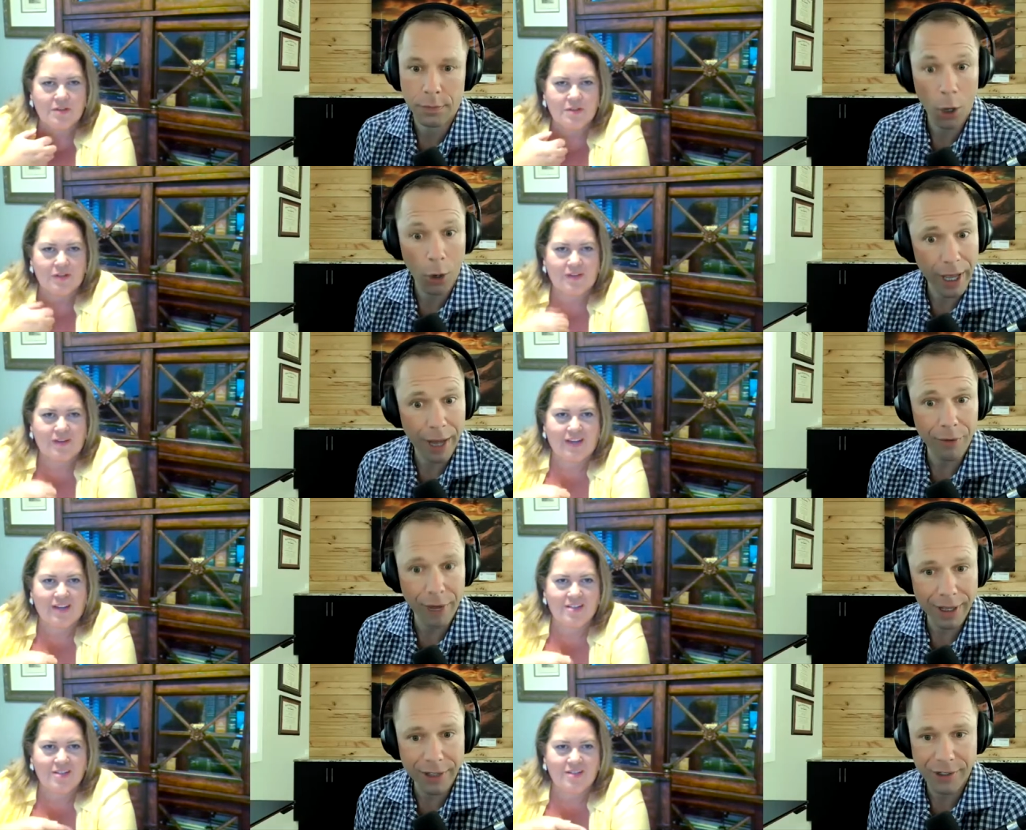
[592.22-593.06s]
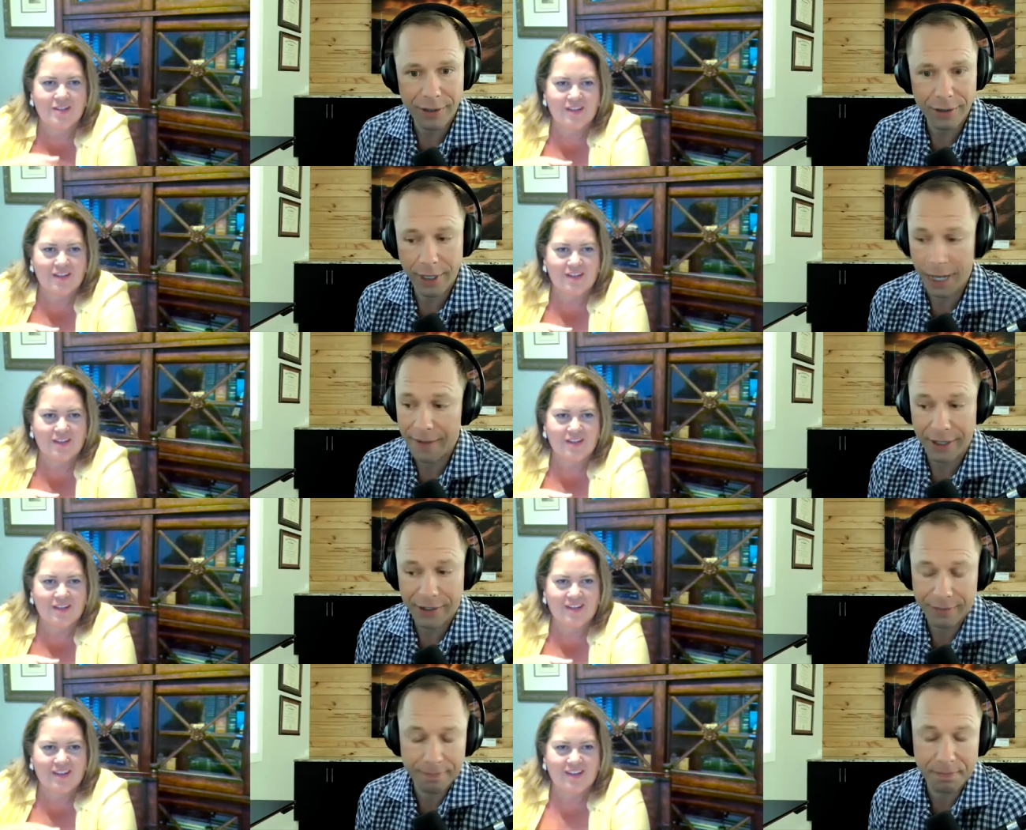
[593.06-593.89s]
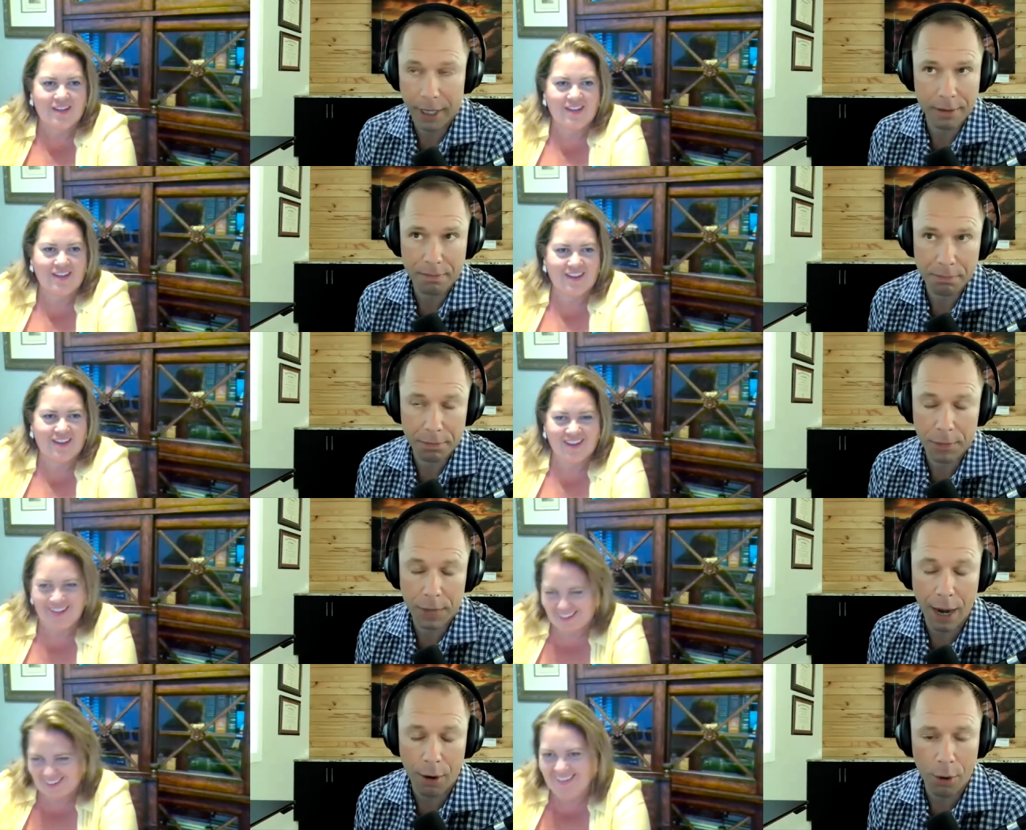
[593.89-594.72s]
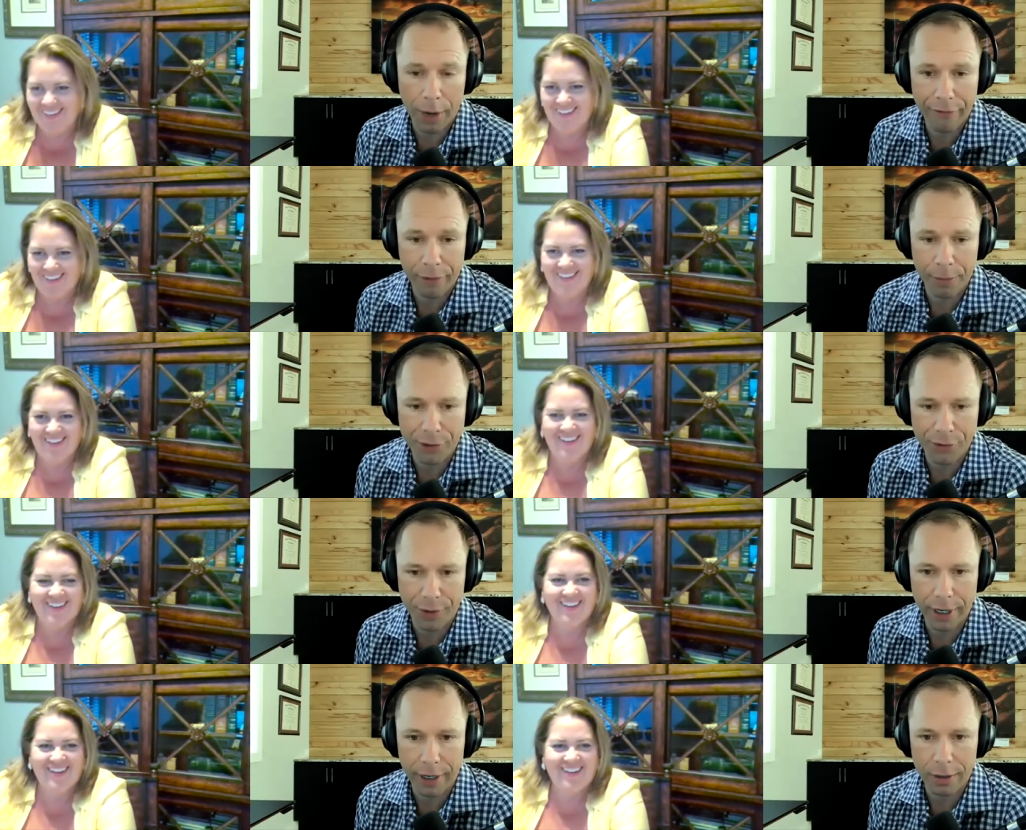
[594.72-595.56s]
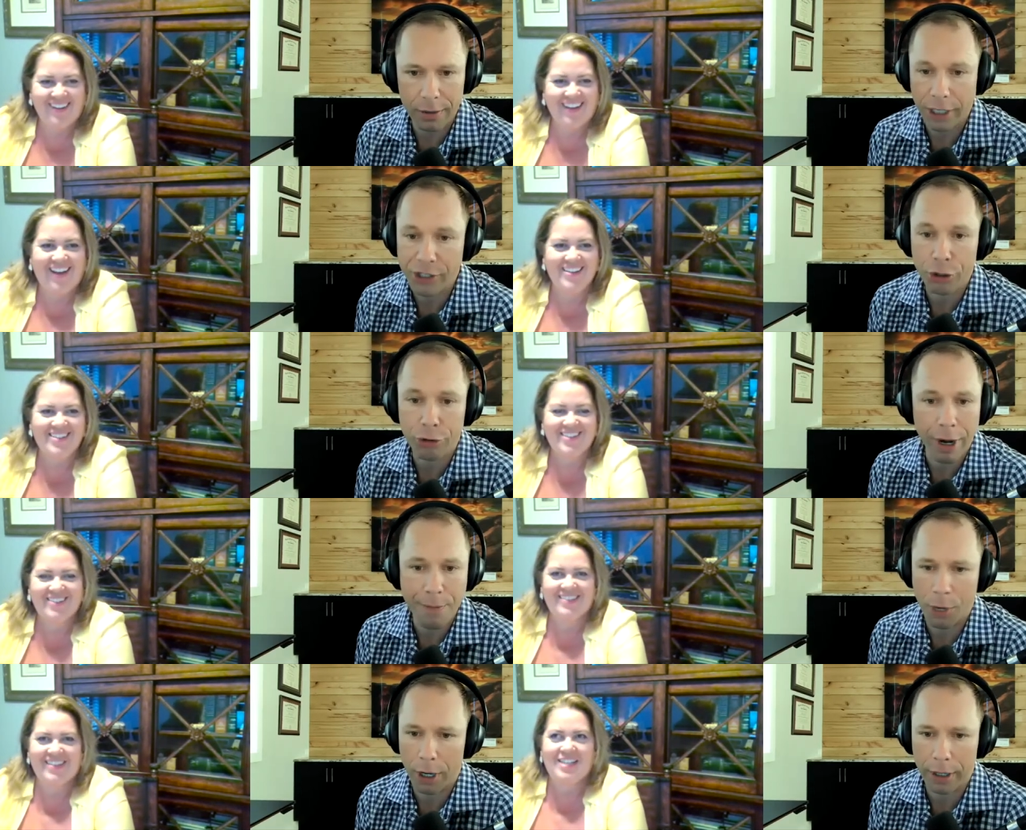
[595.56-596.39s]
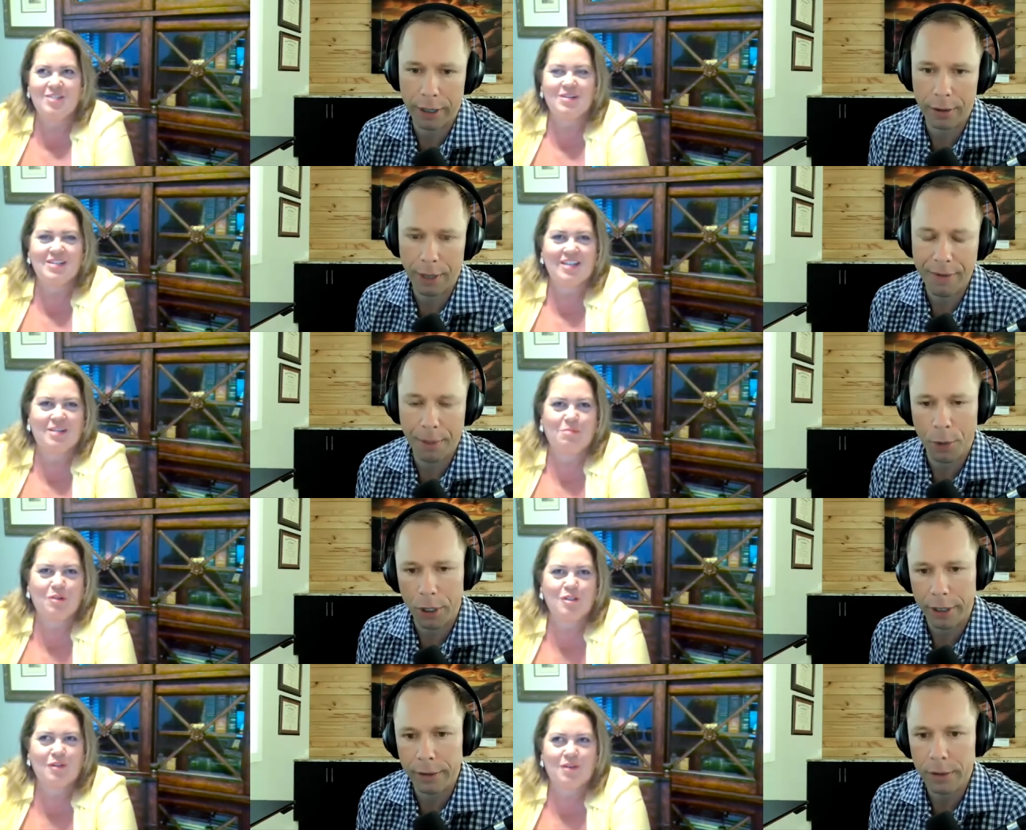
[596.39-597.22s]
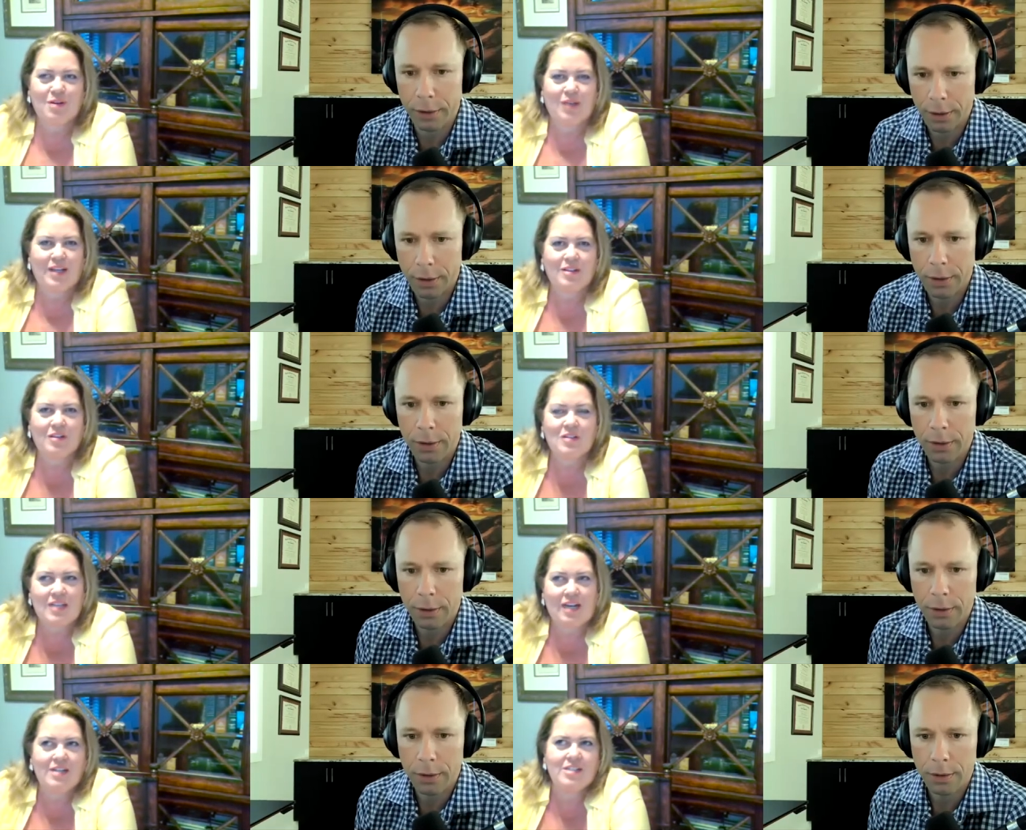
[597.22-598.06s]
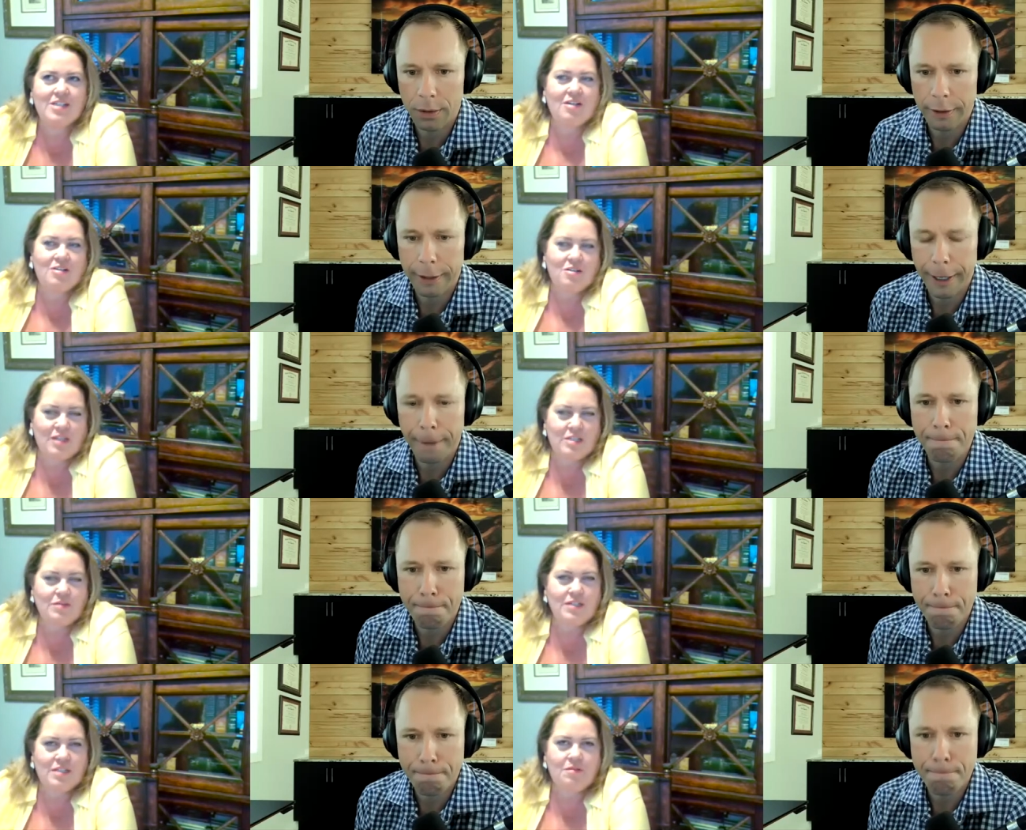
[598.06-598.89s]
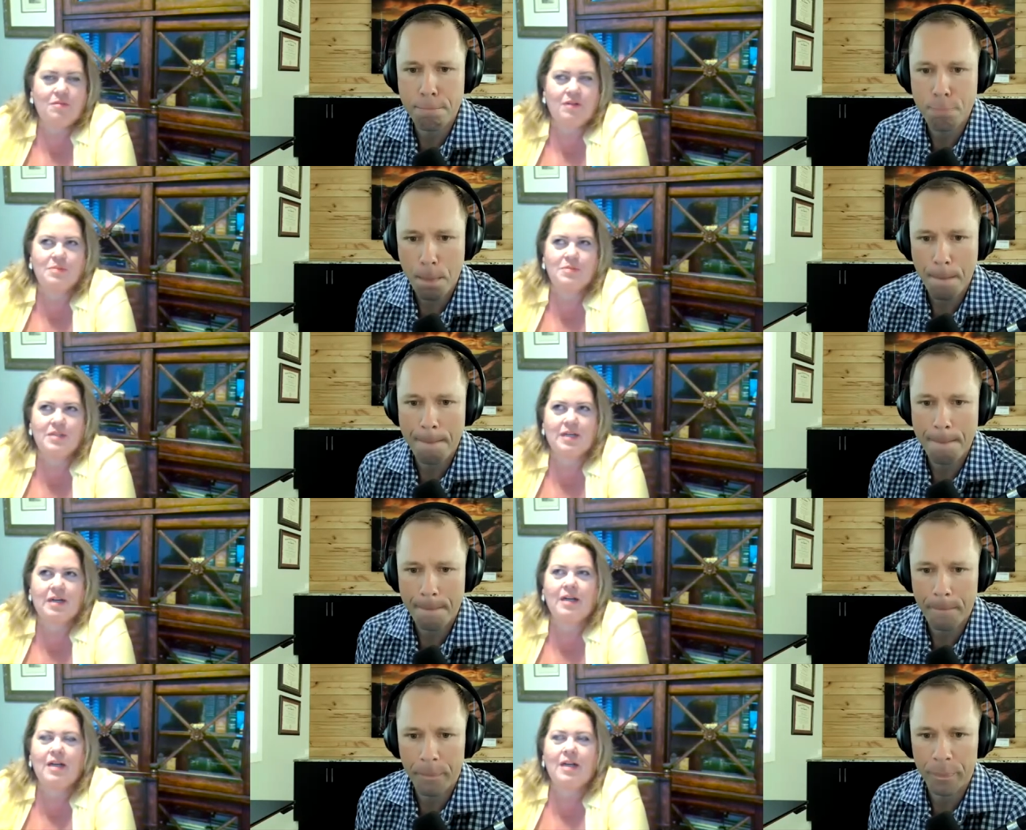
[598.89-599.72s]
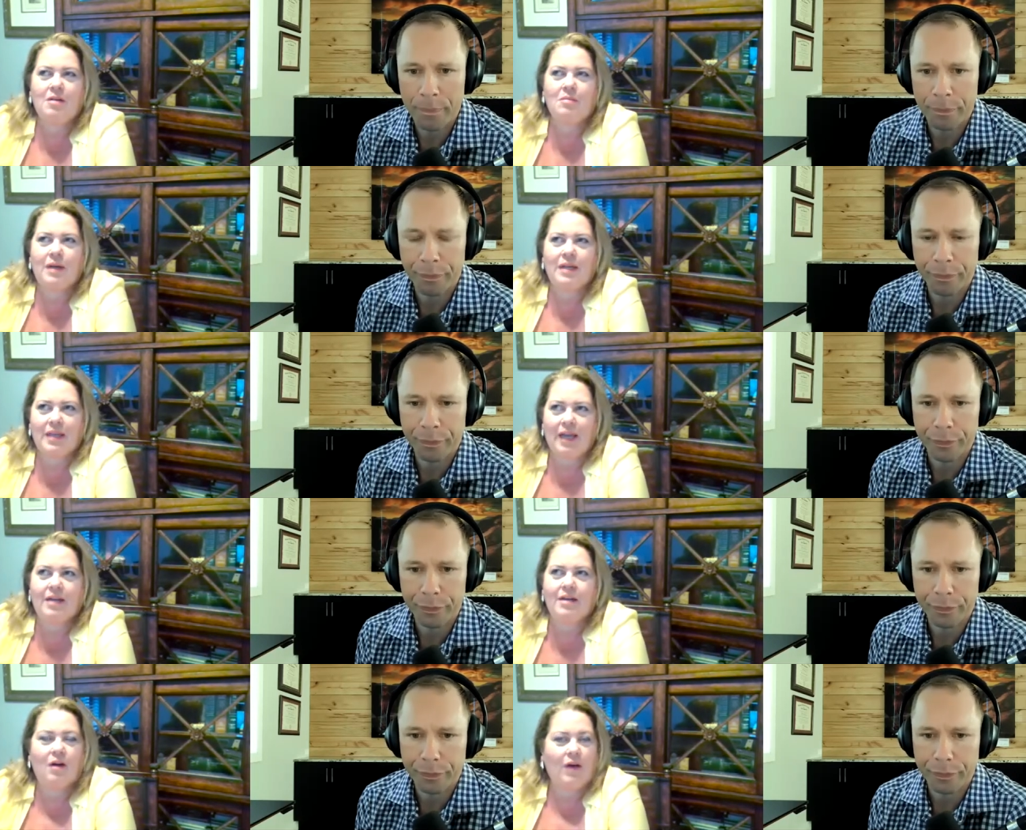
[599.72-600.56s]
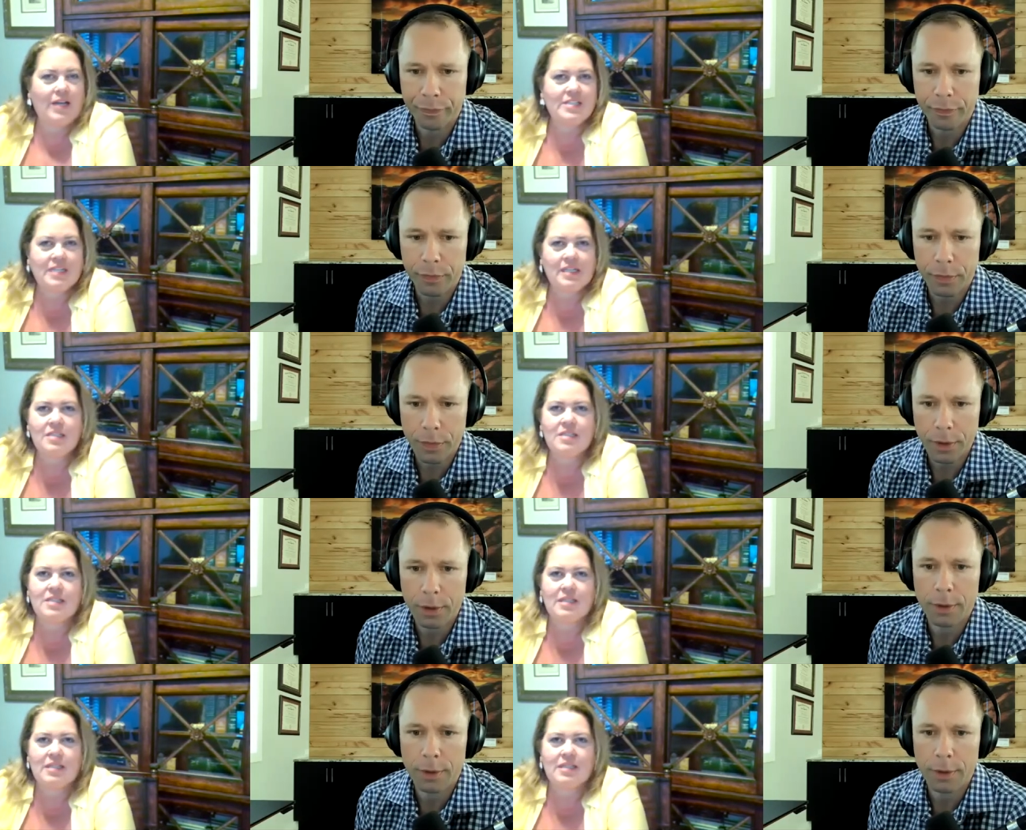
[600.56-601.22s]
Speaker 1: Carolina. Oh, yeah, right. That's yeah, that's like an hour away from us right here.
Speaker 2: Yeah, that's so that's where most of our rentals are, and she also yeah. does fix and flips there. But yeah, no, I still see